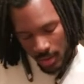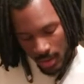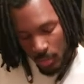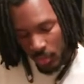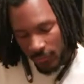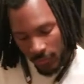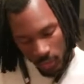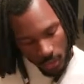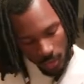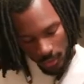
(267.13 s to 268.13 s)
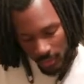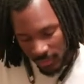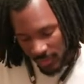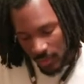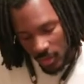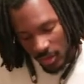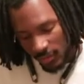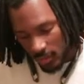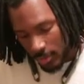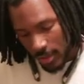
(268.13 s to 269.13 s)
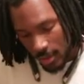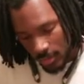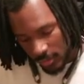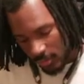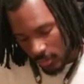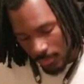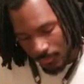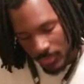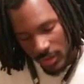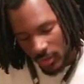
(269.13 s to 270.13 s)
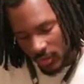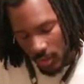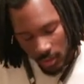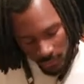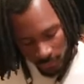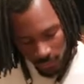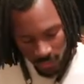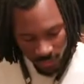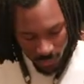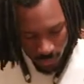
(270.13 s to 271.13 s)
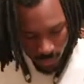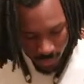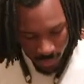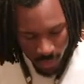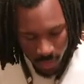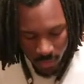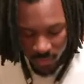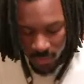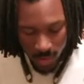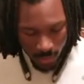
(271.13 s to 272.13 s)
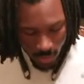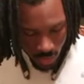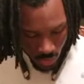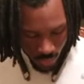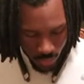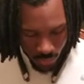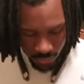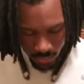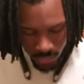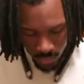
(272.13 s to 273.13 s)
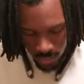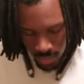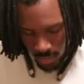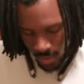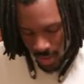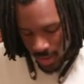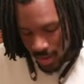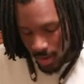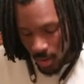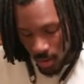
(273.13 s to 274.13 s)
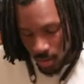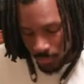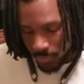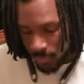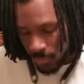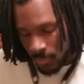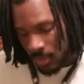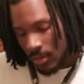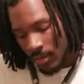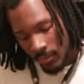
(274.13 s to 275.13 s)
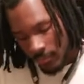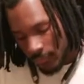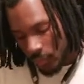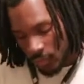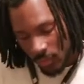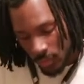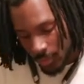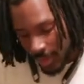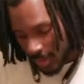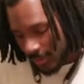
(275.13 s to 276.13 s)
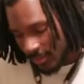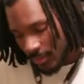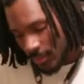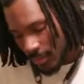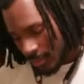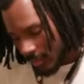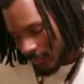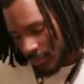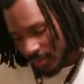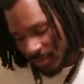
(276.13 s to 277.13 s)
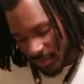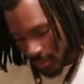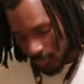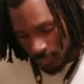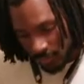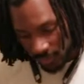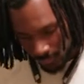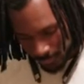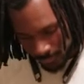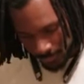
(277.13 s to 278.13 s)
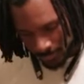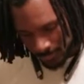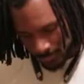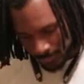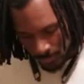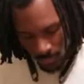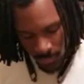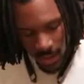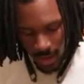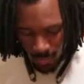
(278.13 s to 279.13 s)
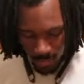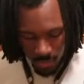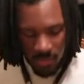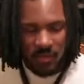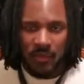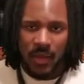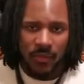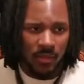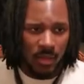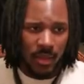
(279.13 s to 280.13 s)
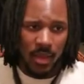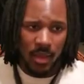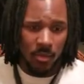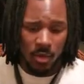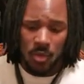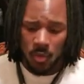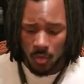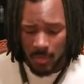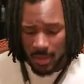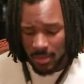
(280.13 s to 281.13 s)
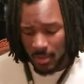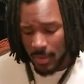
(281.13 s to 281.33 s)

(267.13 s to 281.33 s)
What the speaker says: I put 4 Goldos in because they're blockers. They're targets for Frieza's army. They're solid controls. And 4 Sorbets for the same reason. Gotta be able to survive to the late game and control matchup.